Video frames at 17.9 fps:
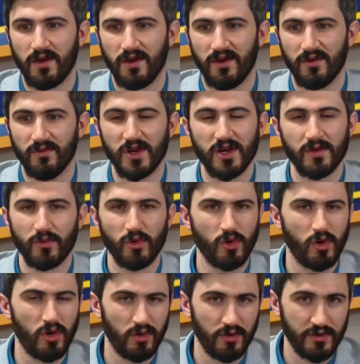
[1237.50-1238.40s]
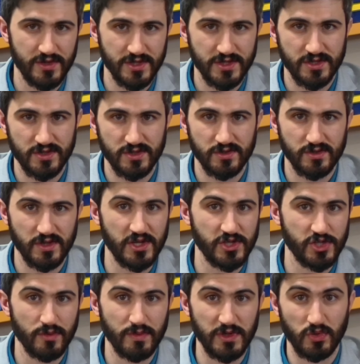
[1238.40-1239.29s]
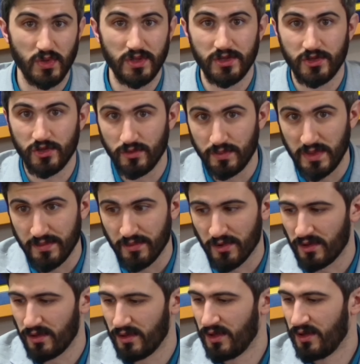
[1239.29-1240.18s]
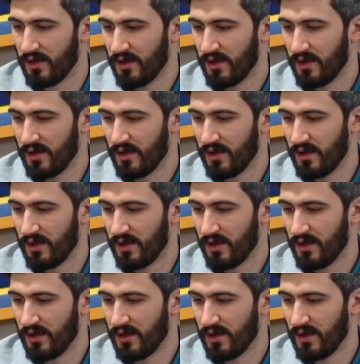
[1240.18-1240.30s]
rigmarole or this issue between the two people.